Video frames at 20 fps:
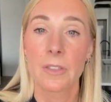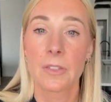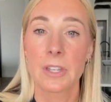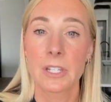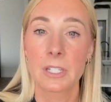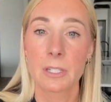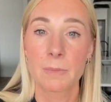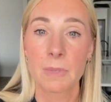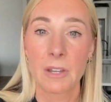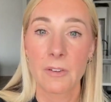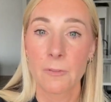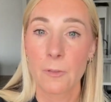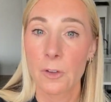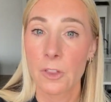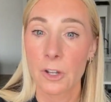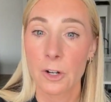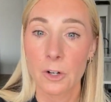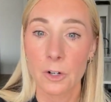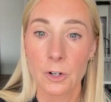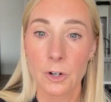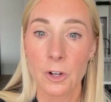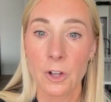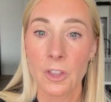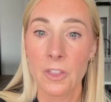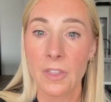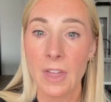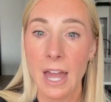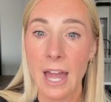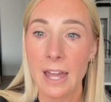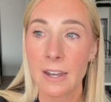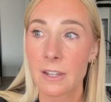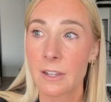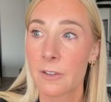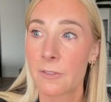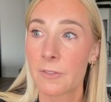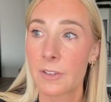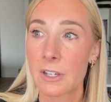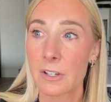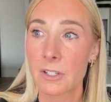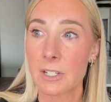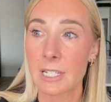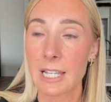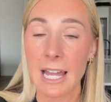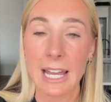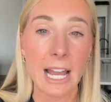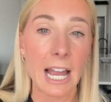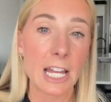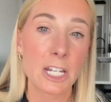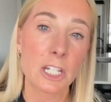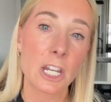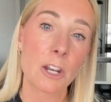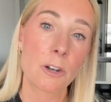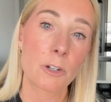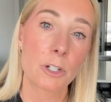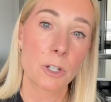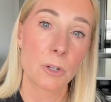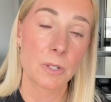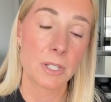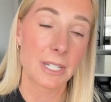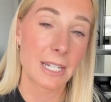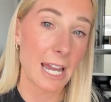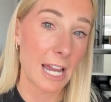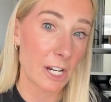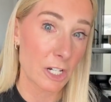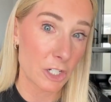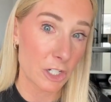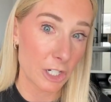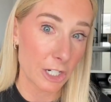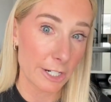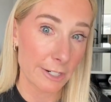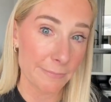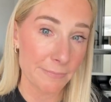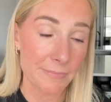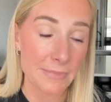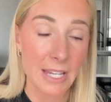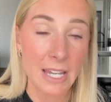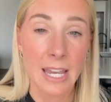This is gonna be for the girl that feels like eyeshadow shows texture.